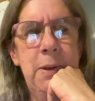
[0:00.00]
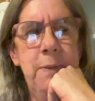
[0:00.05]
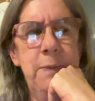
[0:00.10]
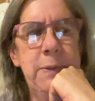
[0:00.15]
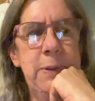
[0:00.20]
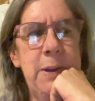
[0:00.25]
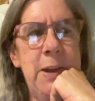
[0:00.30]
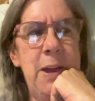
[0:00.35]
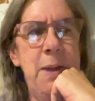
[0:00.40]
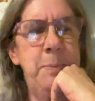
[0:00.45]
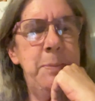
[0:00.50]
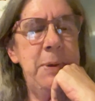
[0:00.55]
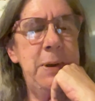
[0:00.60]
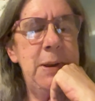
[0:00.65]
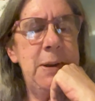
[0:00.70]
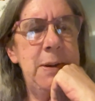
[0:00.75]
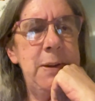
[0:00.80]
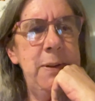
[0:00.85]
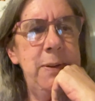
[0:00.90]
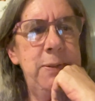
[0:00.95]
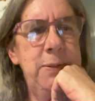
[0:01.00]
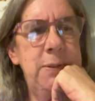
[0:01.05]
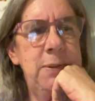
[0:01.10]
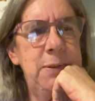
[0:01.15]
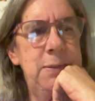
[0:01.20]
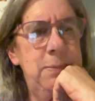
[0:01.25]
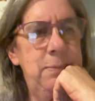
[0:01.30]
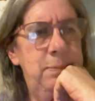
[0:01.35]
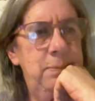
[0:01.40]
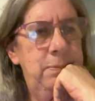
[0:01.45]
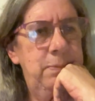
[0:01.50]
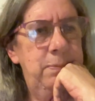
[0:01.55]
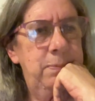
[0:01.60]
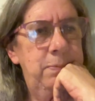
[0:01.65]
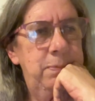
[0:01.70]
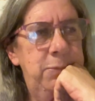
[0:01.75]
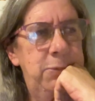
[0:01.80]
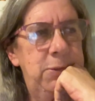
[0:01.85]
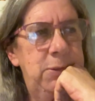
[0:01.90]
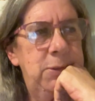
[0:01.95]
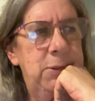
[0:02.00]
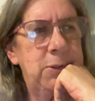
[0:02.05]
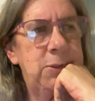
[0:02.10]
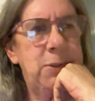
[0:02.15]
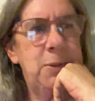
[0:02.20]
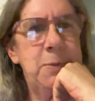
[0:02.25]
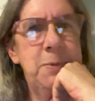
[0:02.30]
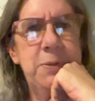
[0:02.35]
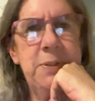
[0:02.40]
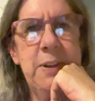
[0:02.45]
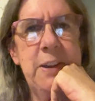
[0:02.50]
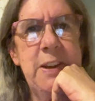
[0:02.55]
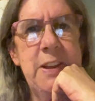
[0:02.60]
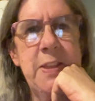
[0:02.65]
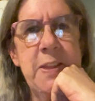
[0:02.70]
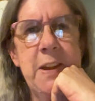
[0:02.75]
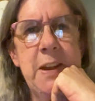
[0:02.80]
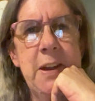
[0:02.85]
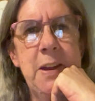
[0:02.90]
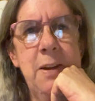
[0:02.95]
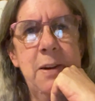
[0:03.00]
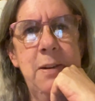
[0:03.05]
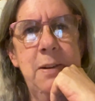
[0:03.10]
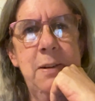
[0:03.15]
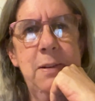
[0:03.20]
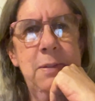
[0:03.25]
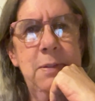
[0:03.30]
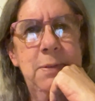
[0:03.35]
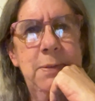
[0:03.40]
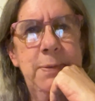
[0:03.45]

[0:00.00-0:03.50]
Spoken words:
Can't be nice, and just don't say anything at all.